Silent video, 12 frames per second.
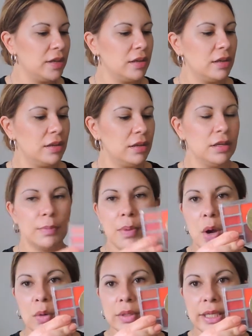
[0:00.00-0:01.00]
the
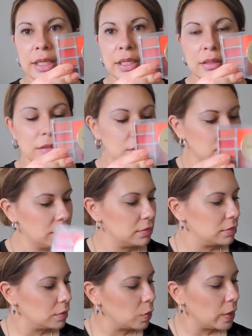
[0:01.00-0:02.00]
Napoleon
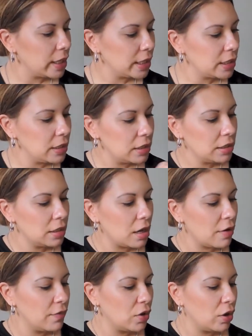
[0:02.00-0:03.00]
one.
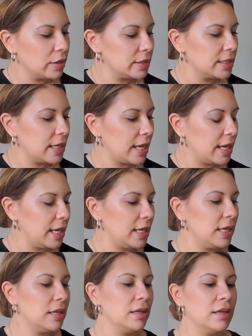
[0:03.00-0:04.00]
I've got
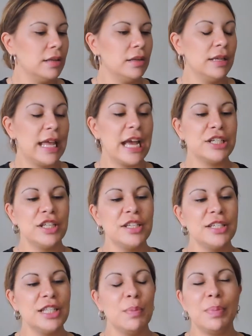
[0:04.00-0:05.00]

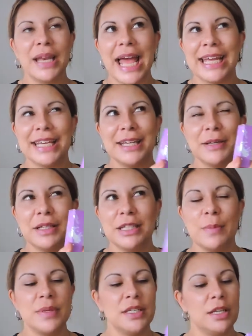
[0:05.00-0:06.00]
this is the black
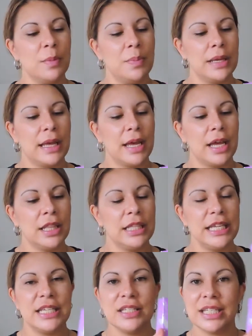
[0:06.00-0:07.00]
lipstick,
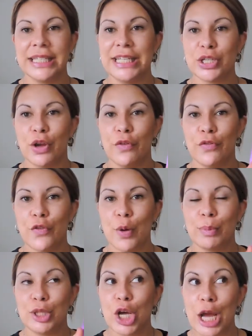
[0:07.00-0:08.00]
the Stiletto
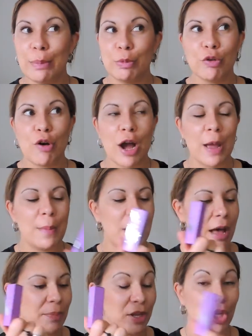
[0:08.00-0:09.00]
from Lime Crime
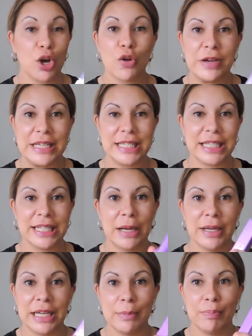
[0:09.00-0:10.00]
that I got recently.
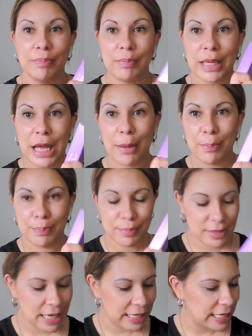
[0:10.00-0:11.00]
I'm going to
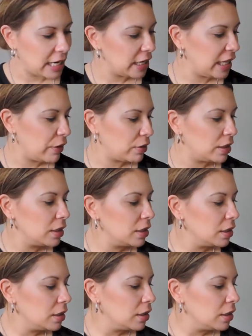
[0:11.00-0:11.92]
take it out of there and